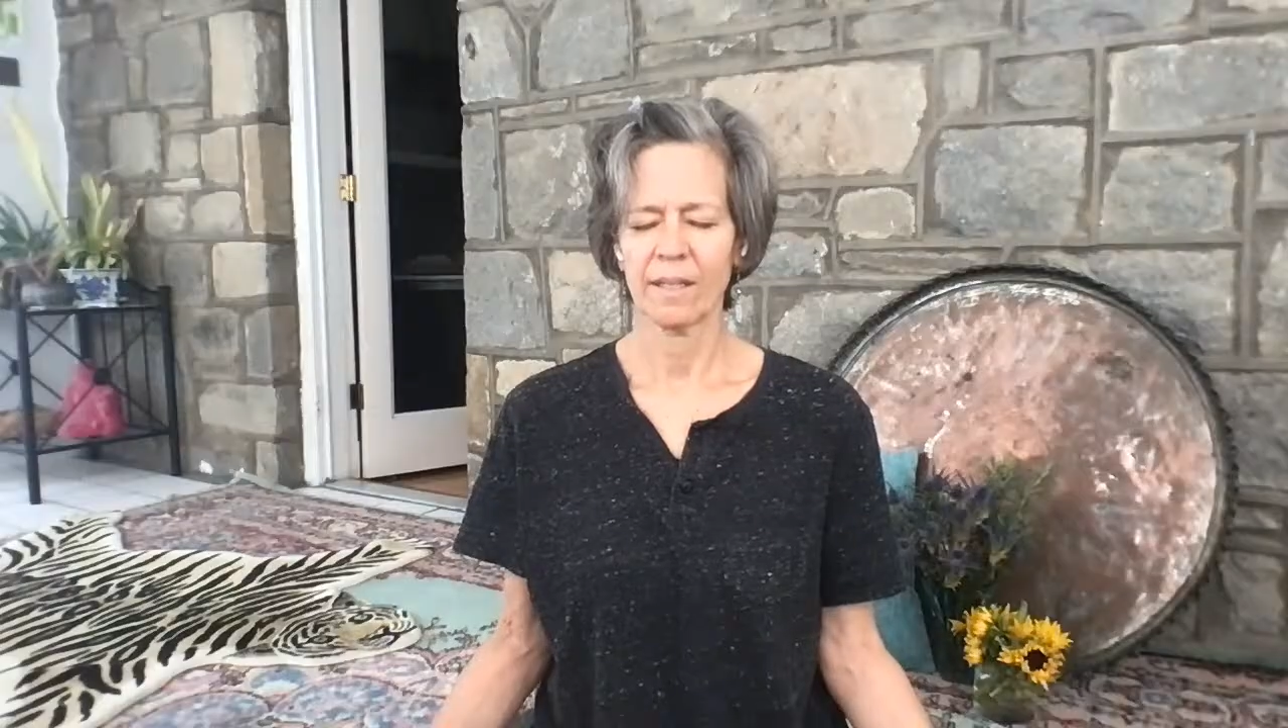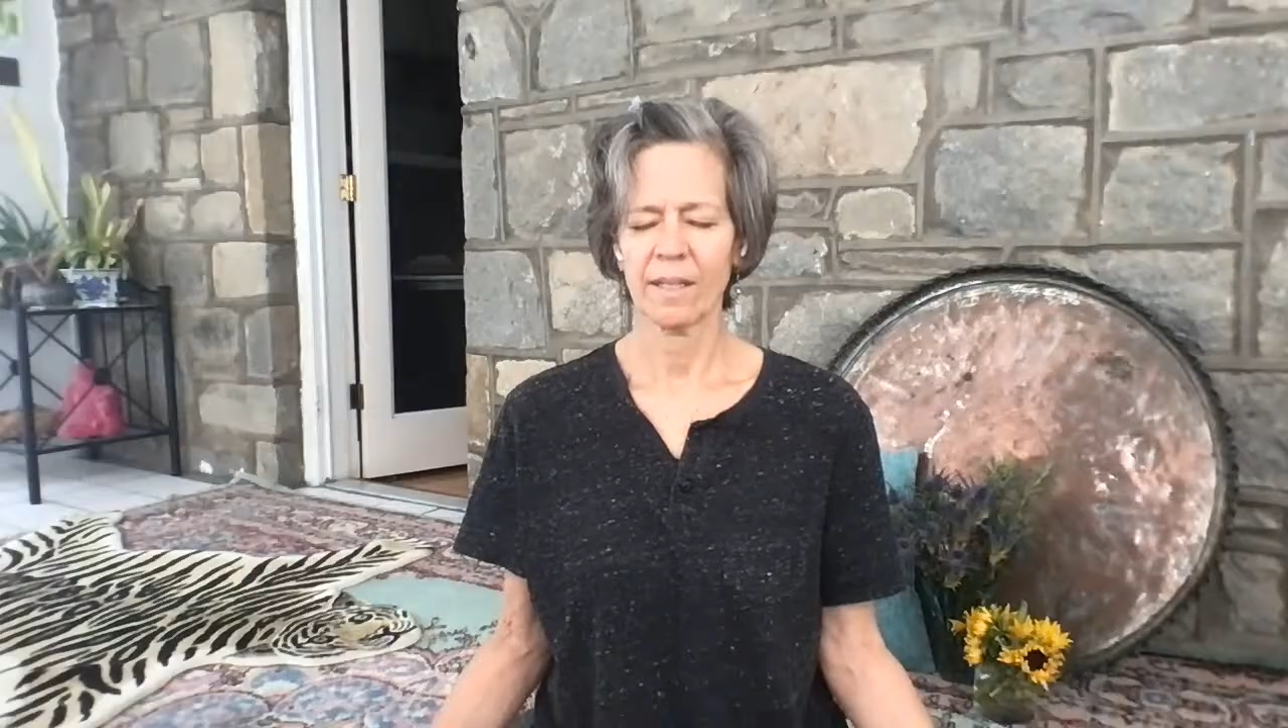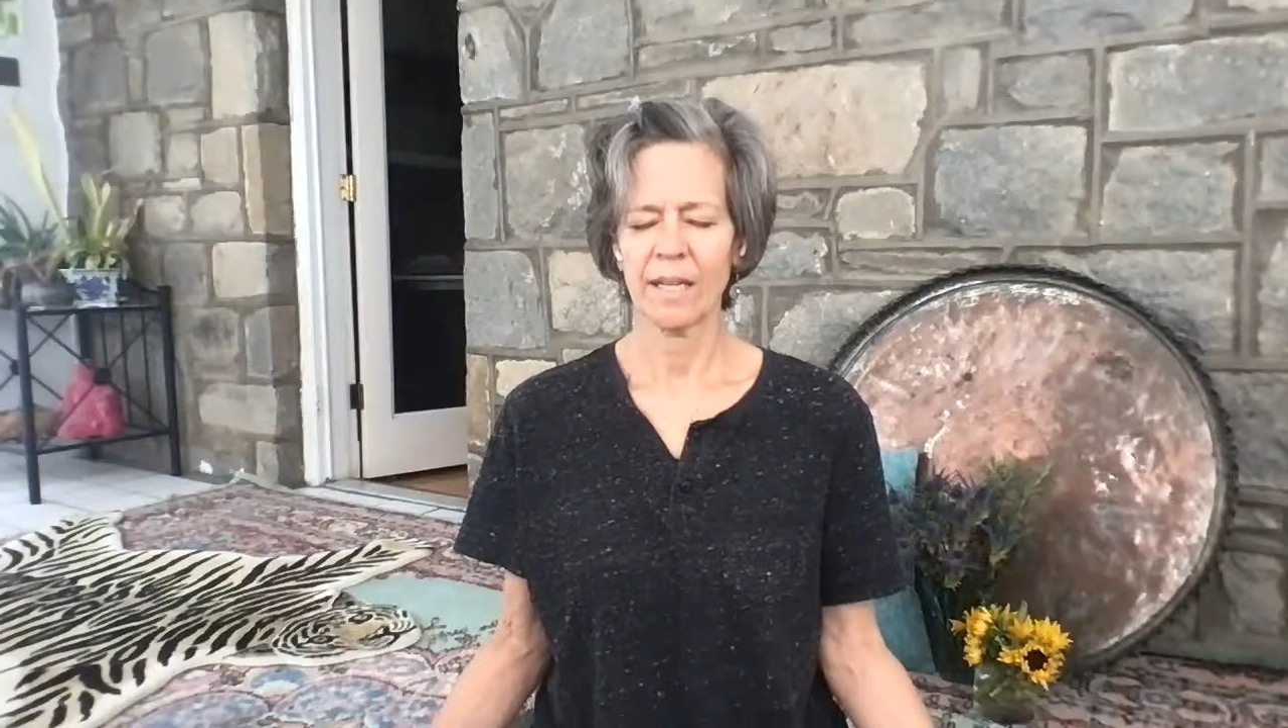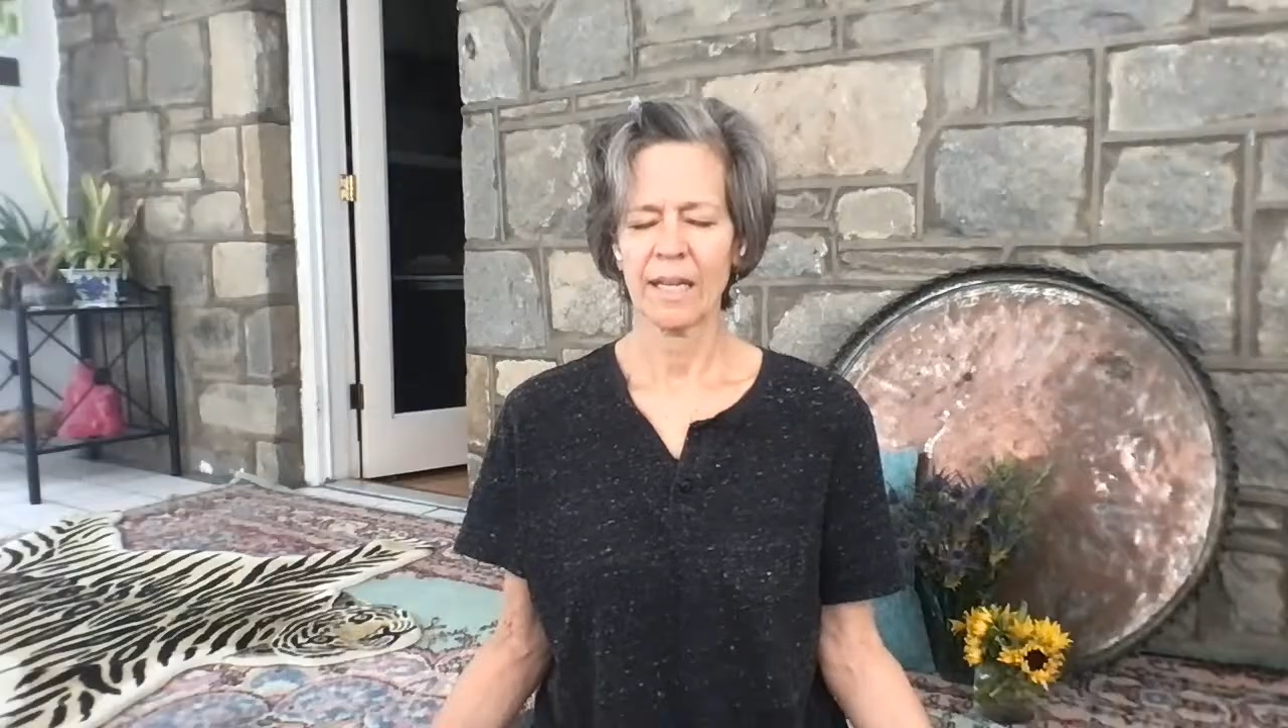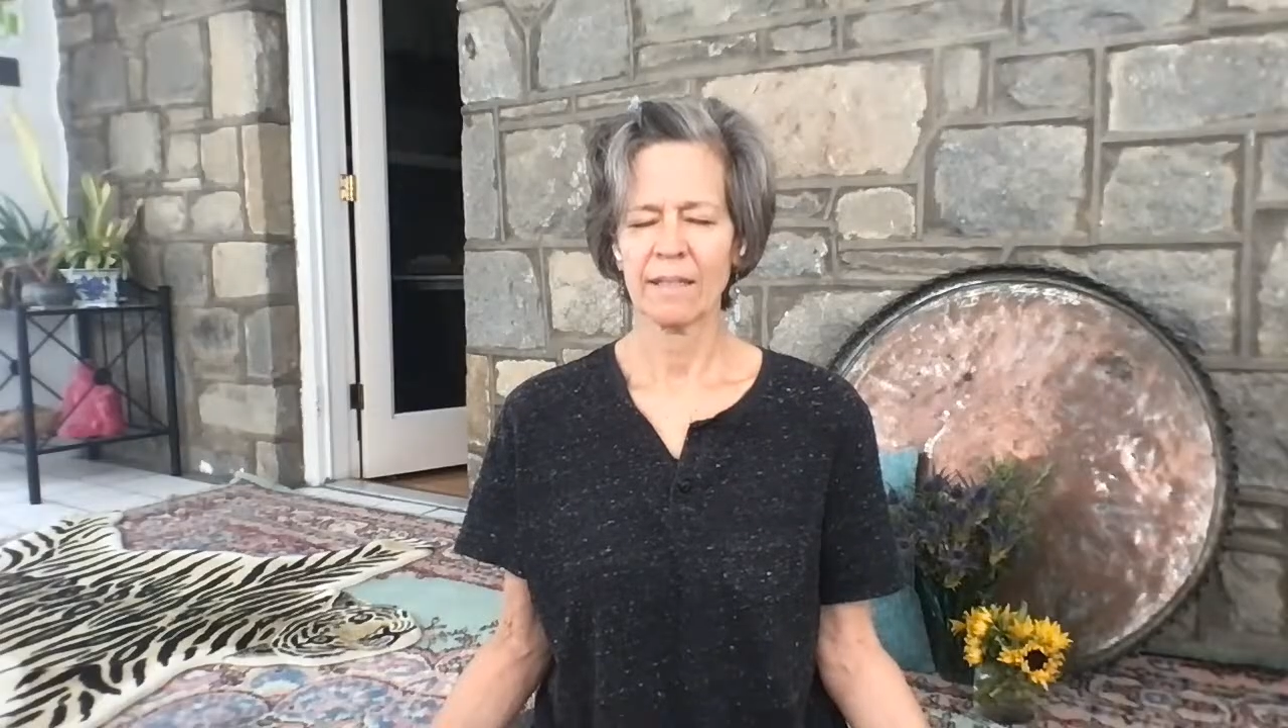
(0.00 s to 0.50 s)

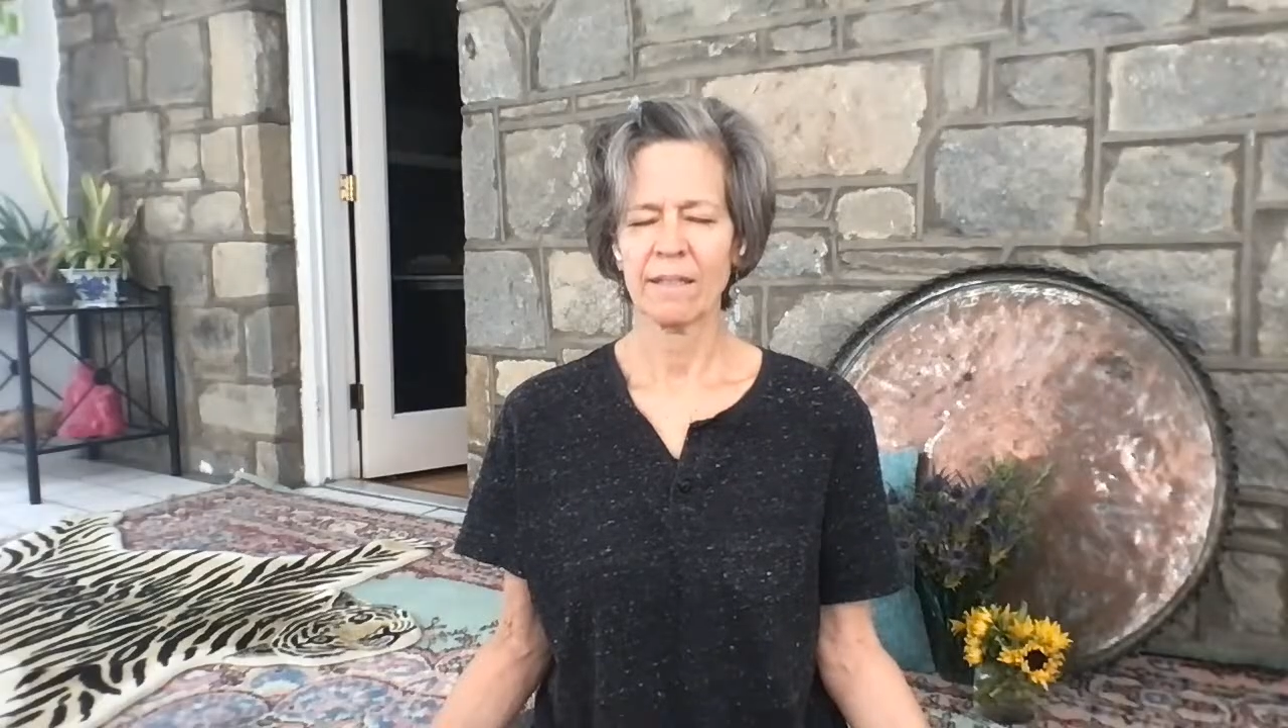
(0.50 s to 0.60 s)
Connect